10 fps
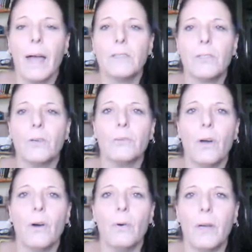I don't
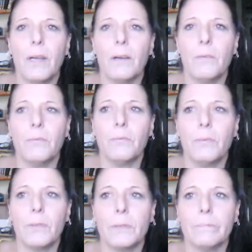know if
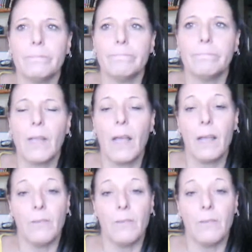I